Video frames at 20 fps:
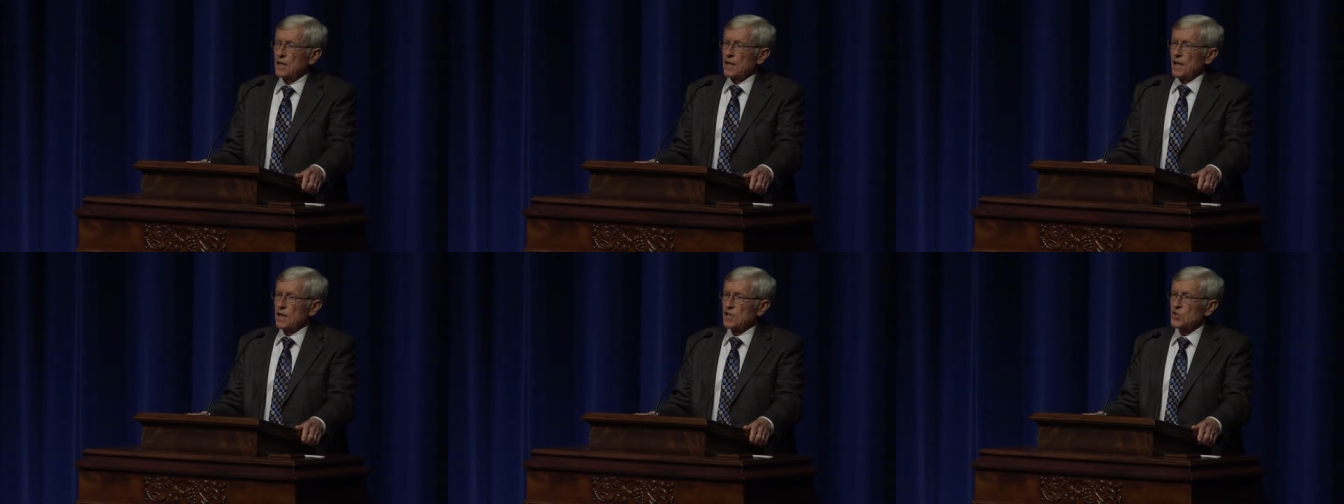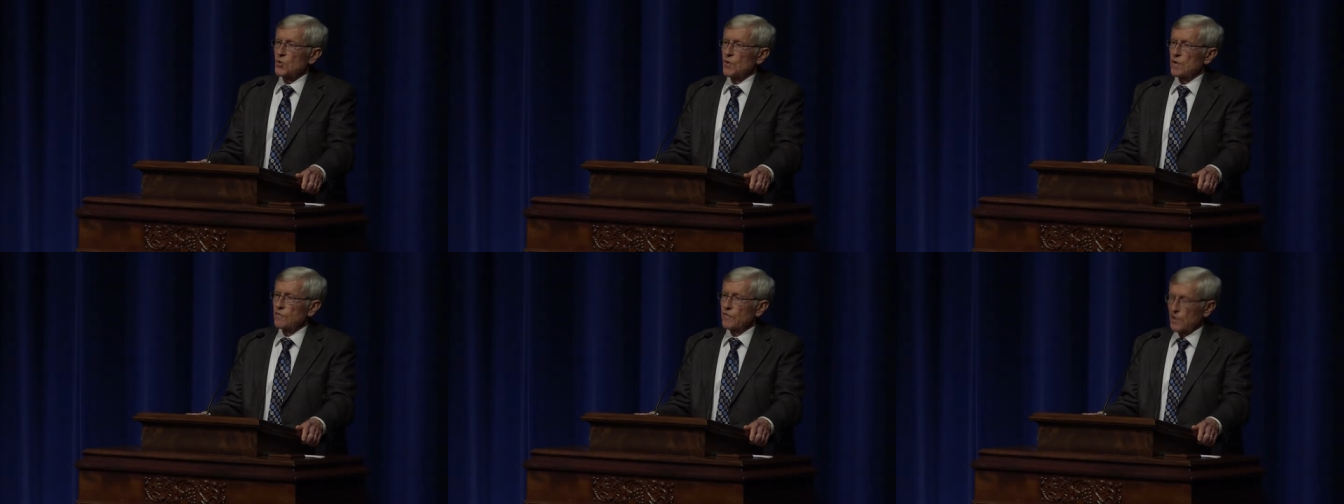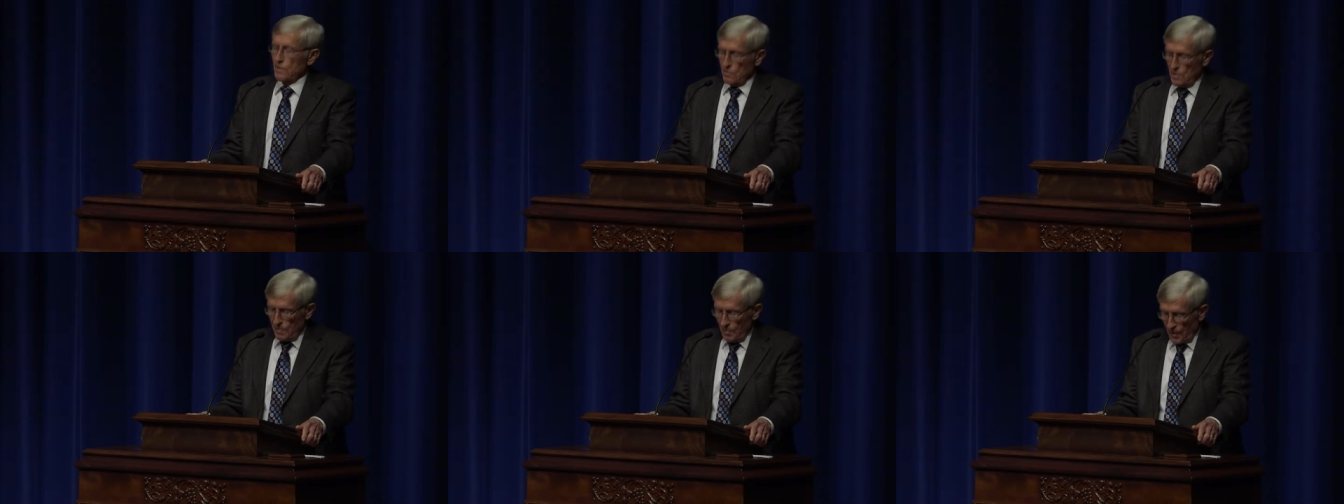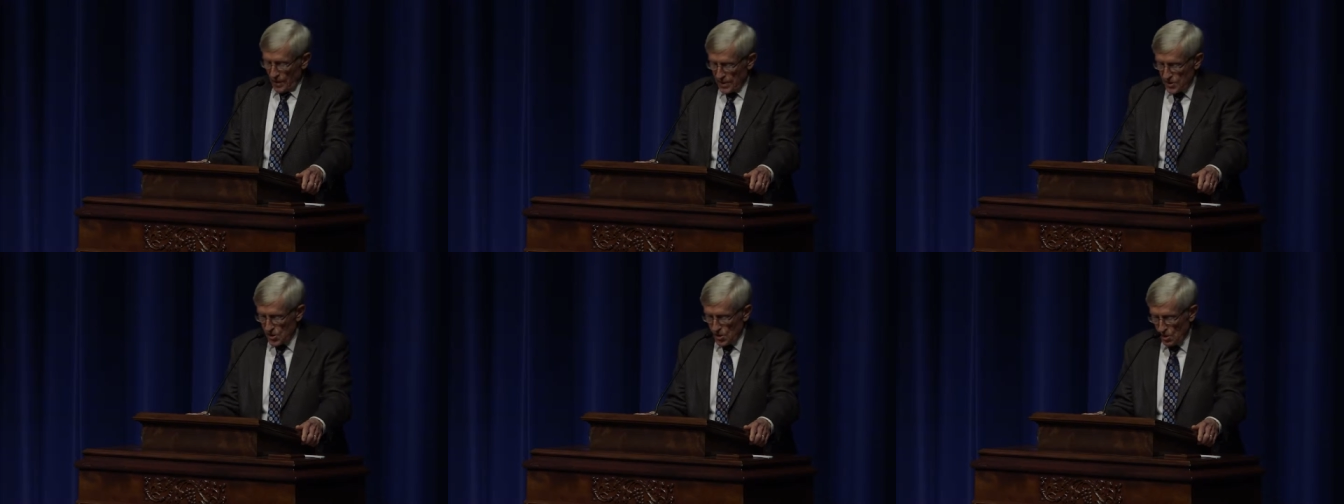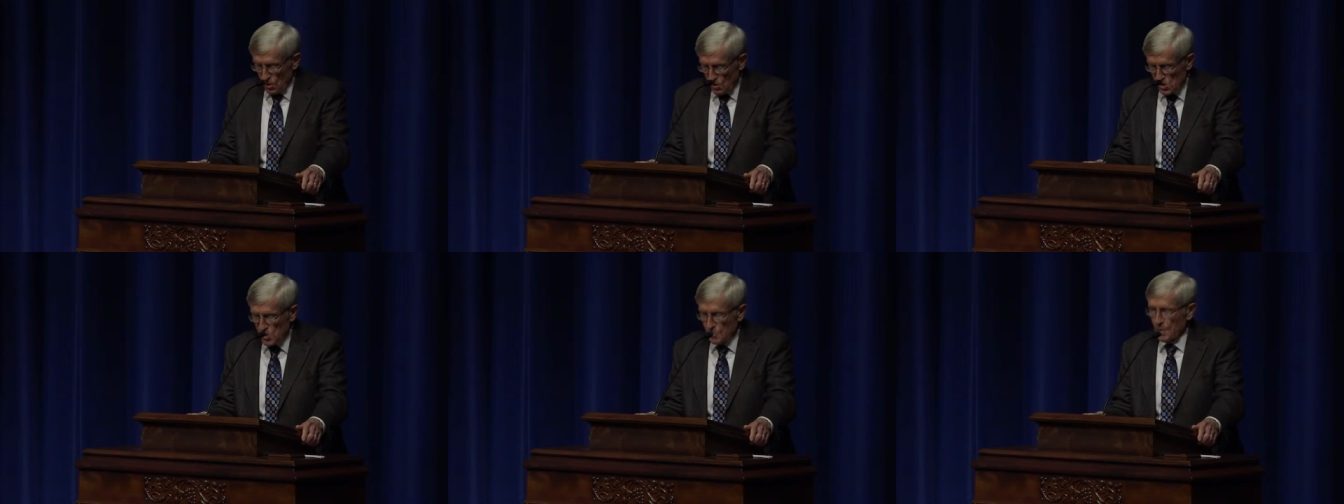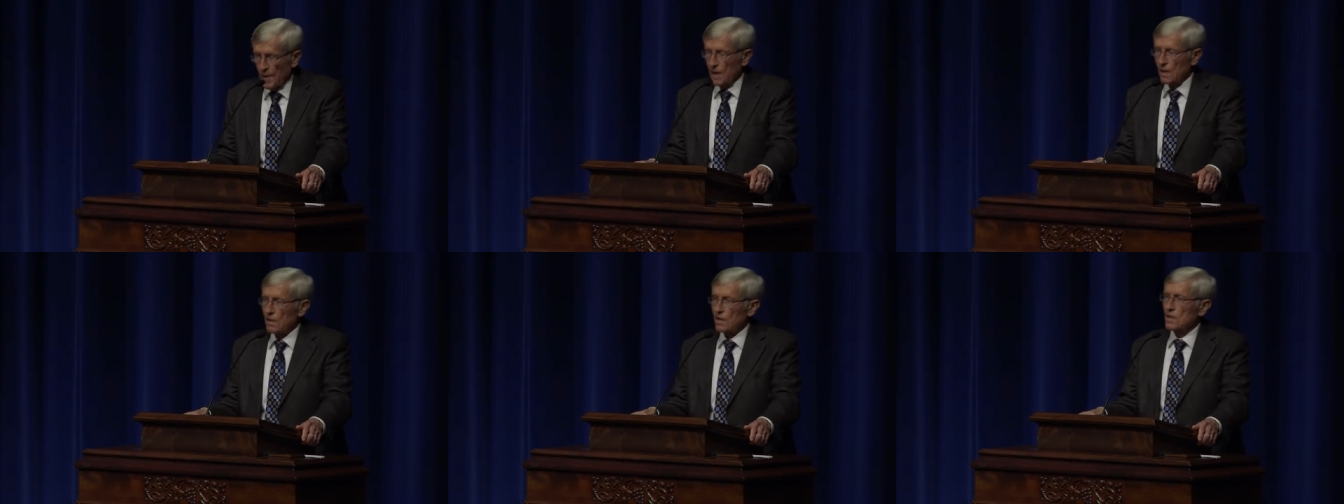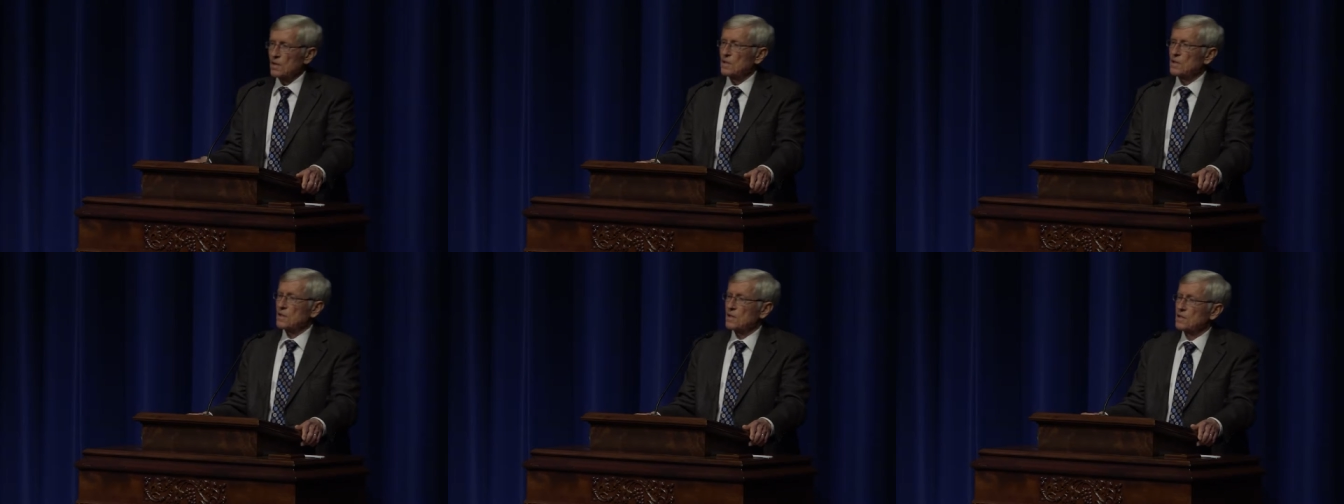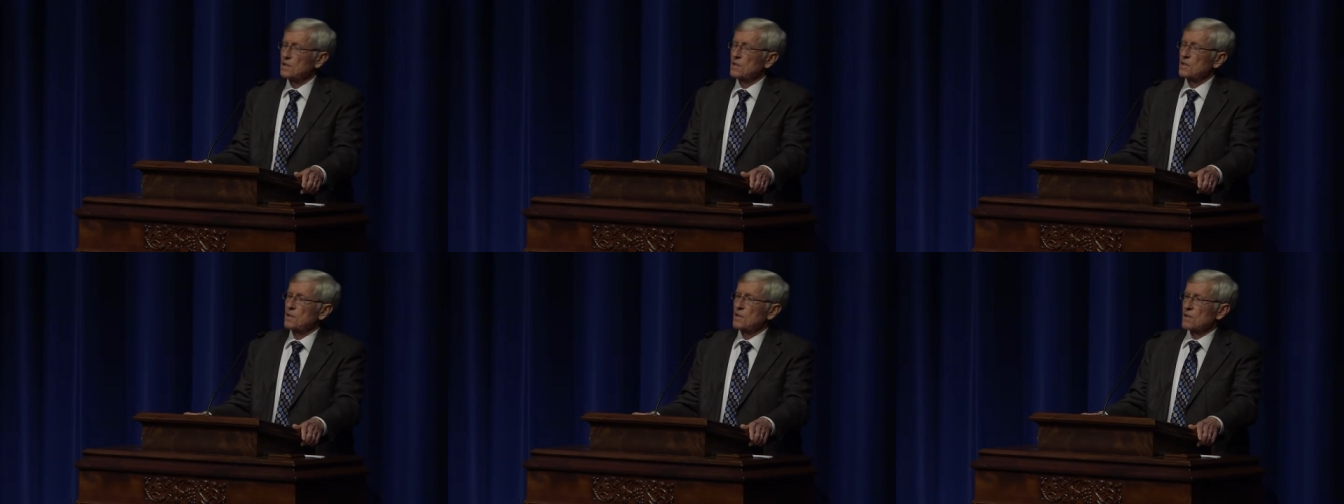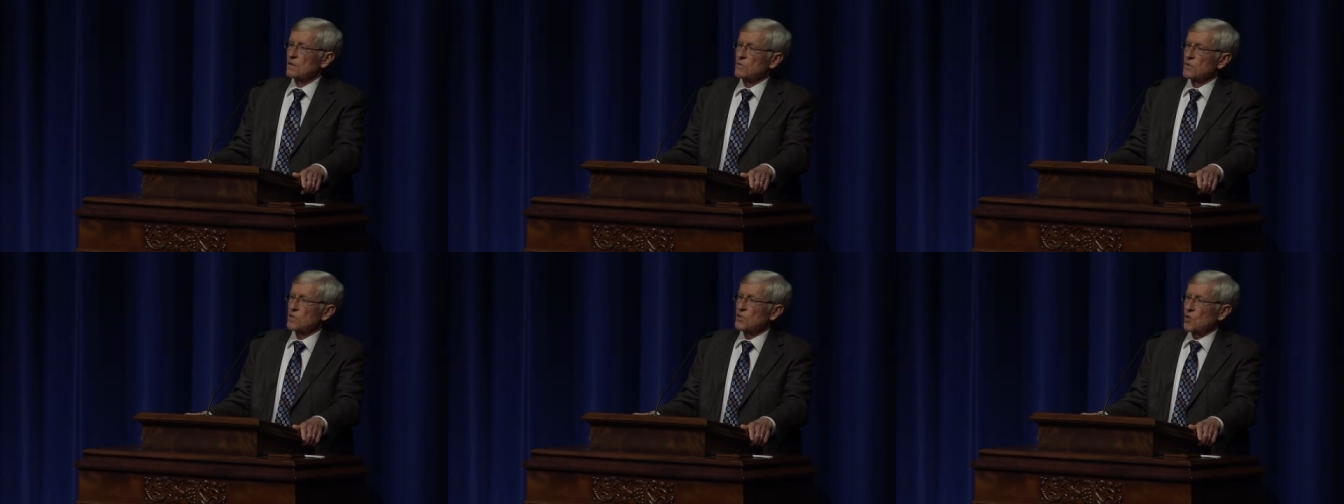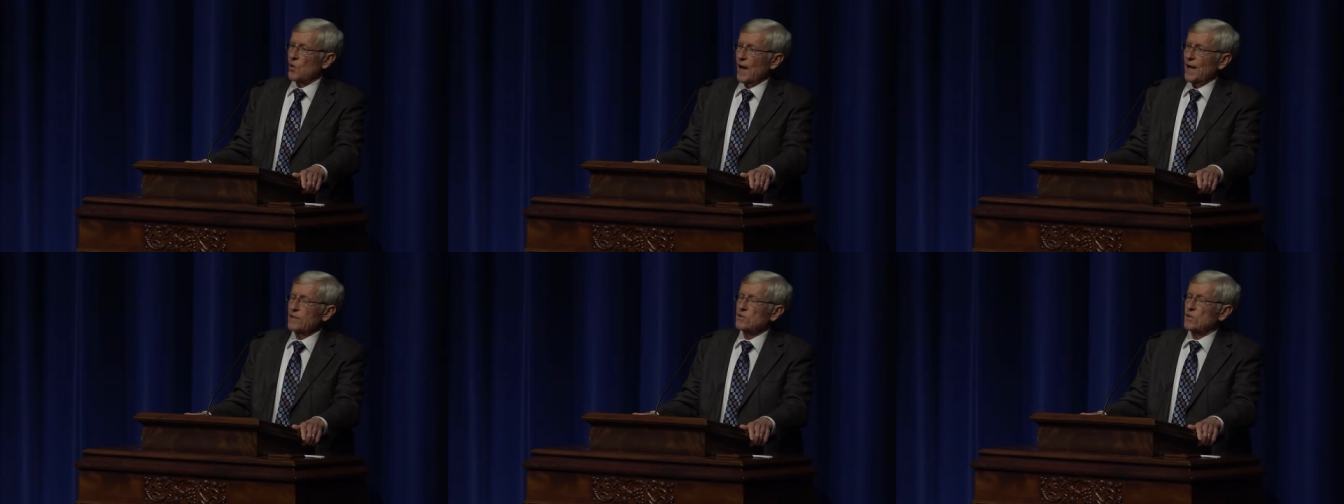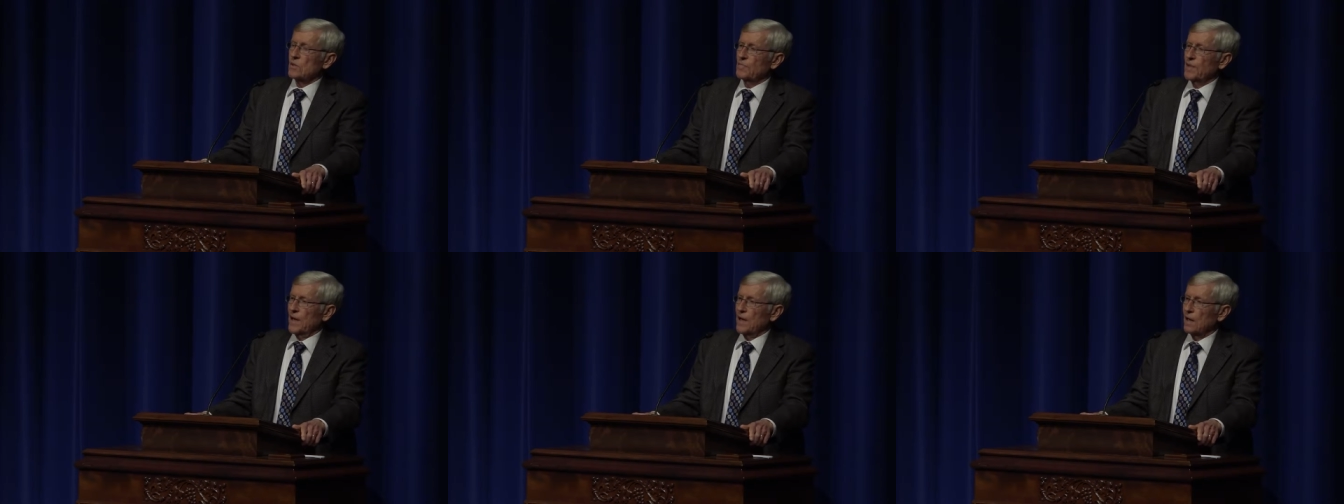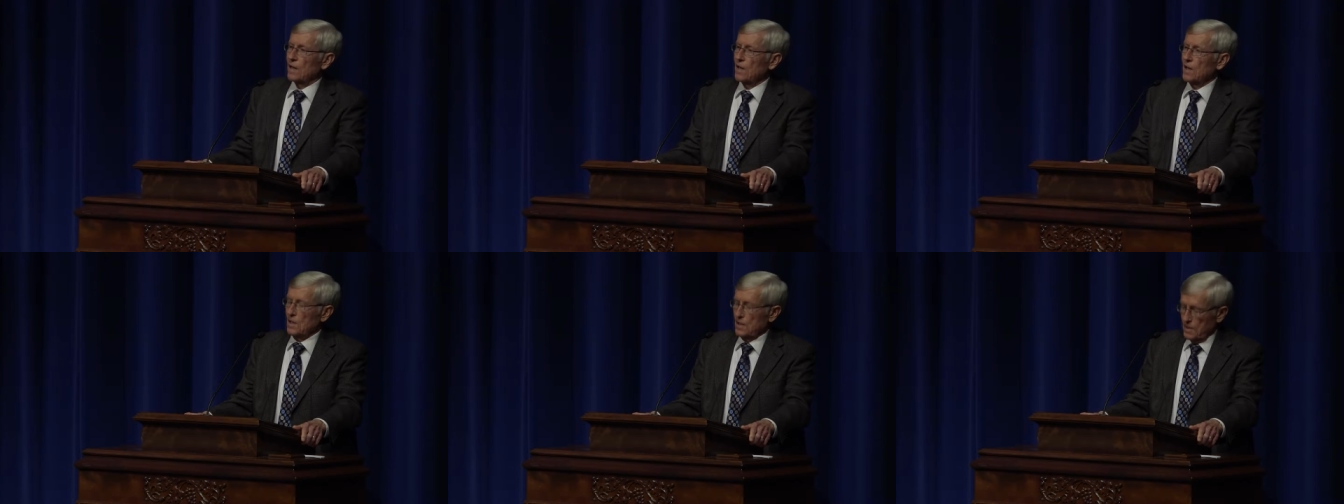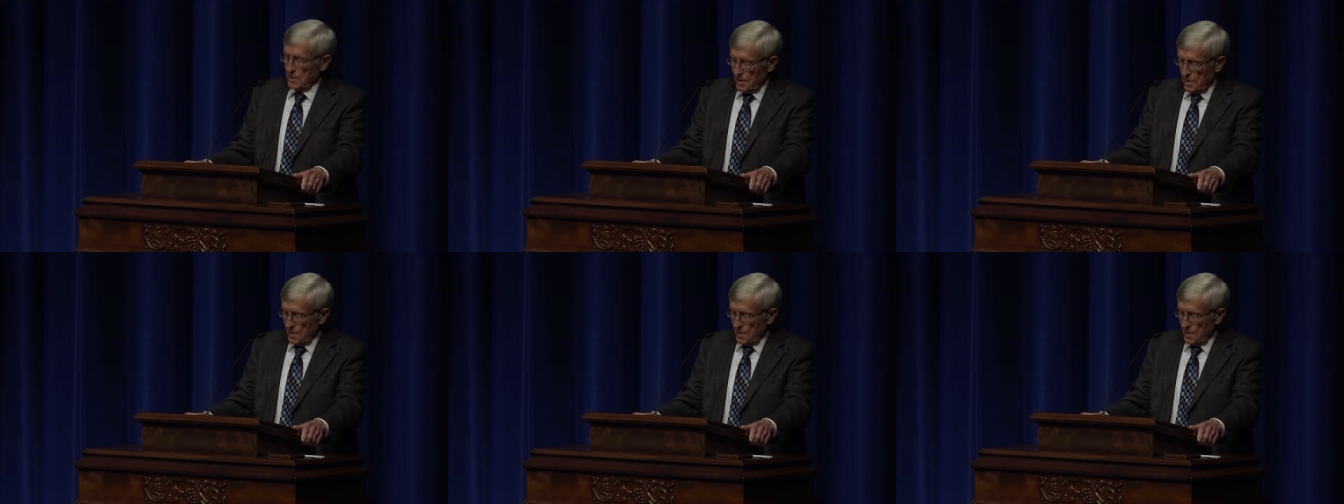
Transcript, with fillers: as when we replaced horsepower with tractor power,